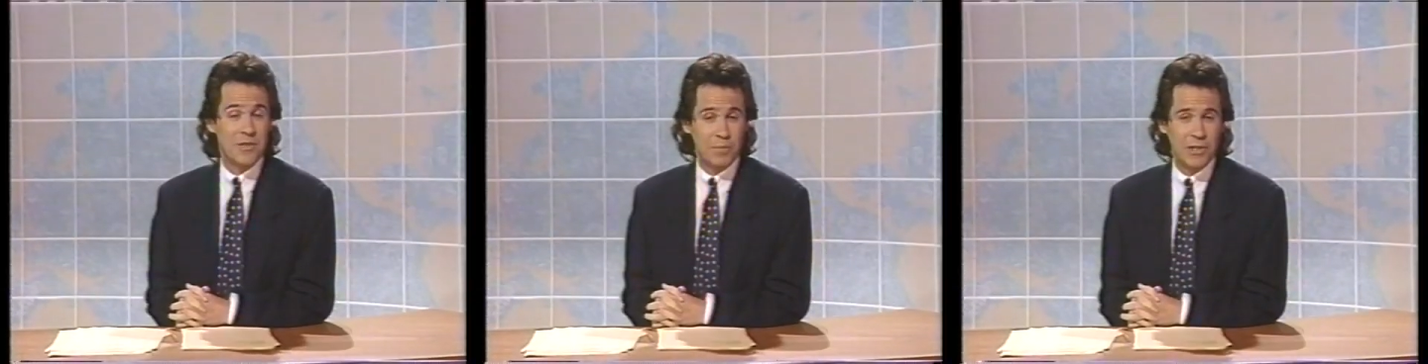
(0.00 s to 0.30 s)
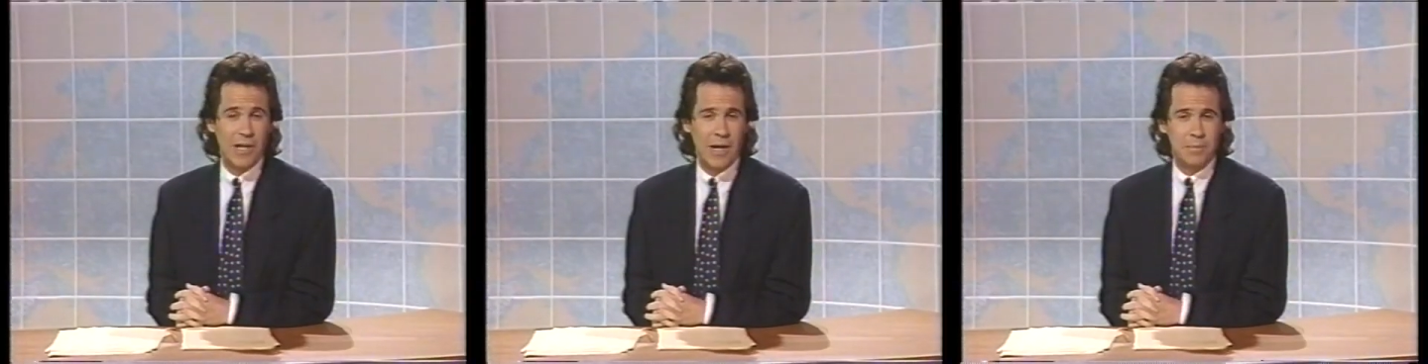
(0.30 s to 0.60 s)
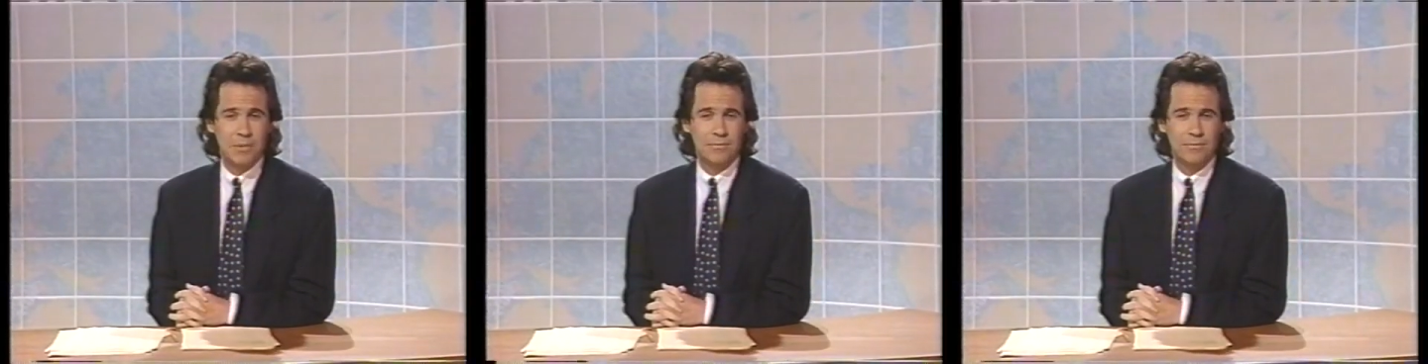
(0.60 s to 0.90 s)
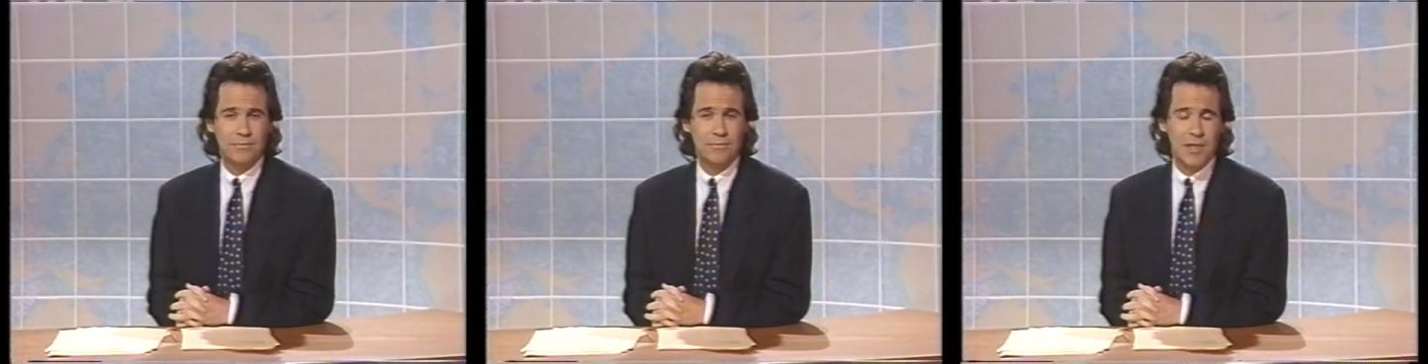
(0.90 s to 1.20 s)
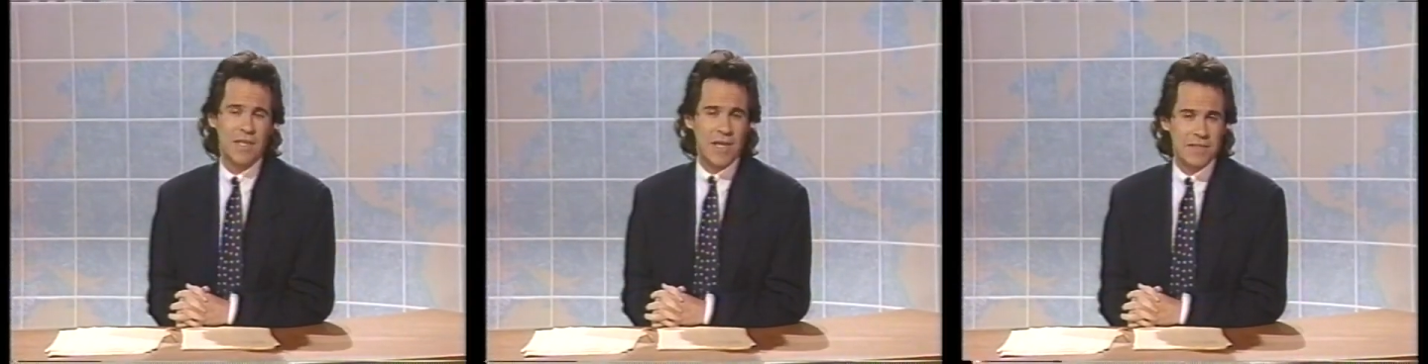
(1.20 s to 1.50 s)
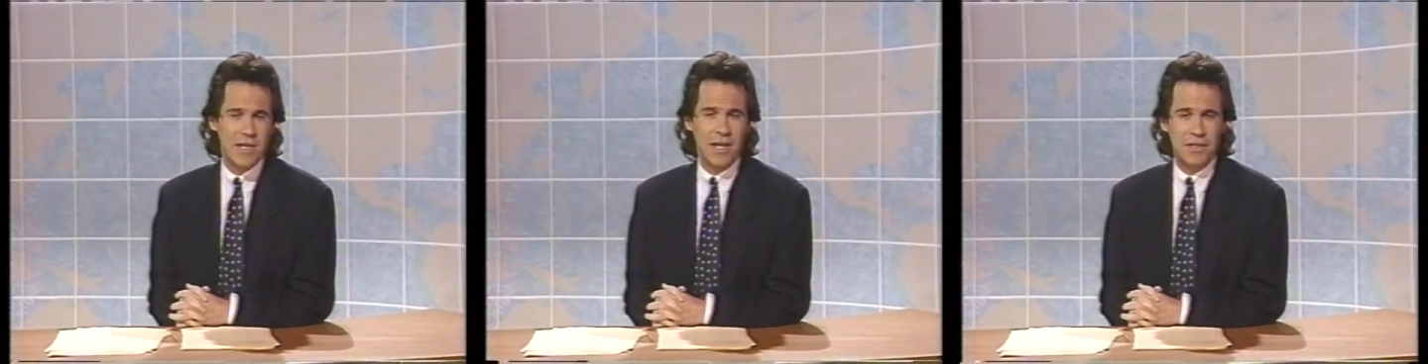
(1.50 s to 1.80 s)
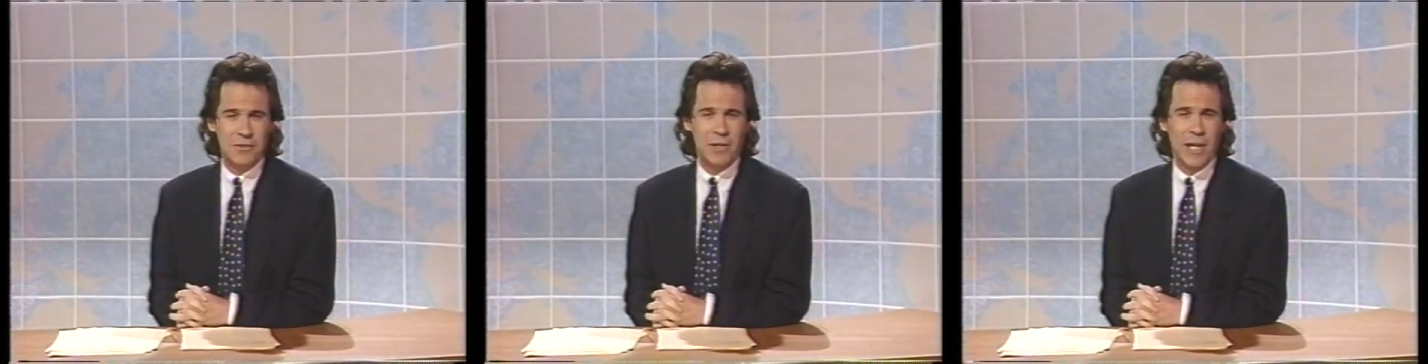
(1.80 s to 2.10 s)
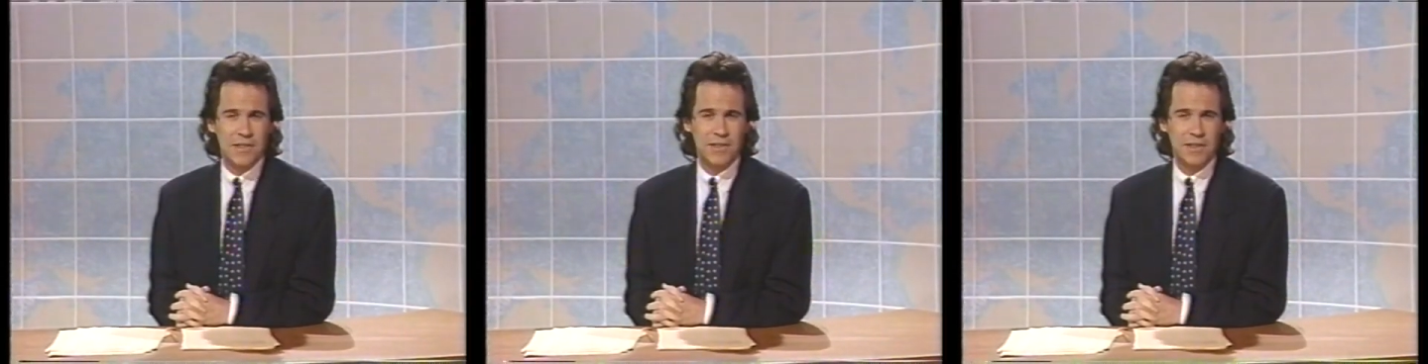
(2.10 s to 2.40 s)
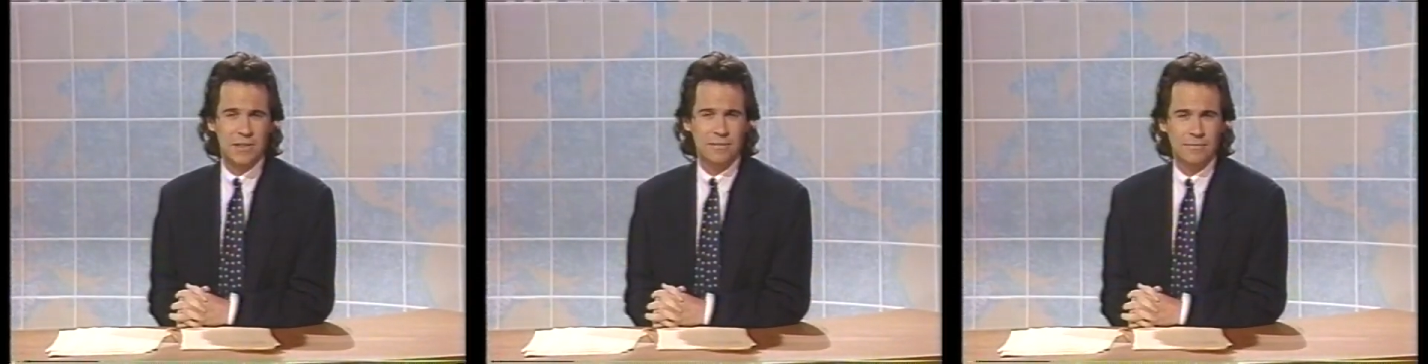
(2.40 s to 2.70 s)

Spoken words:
split up. Yeah, that's kind of drastic.